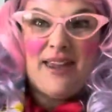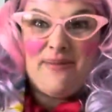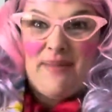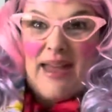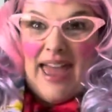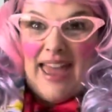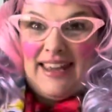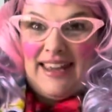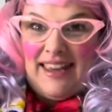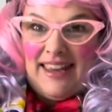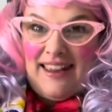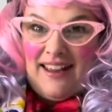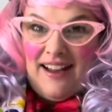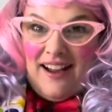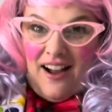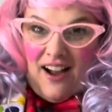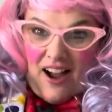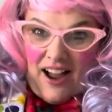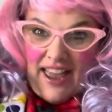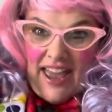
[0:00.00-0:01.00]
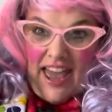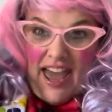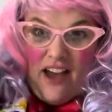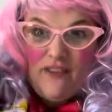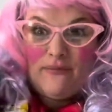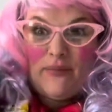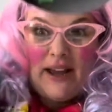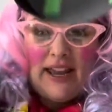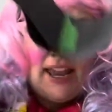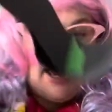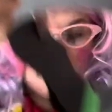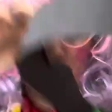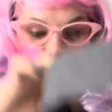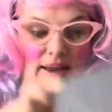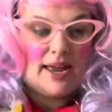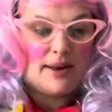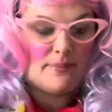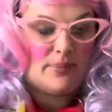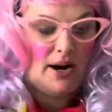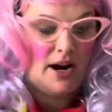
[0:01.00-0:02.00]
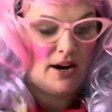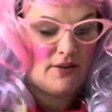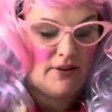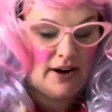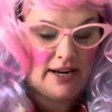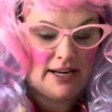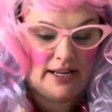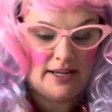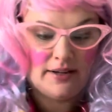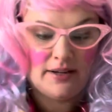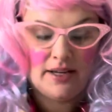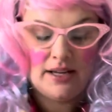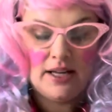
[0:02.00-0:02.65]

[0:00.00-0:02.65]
Maggie, I have my headband part ready.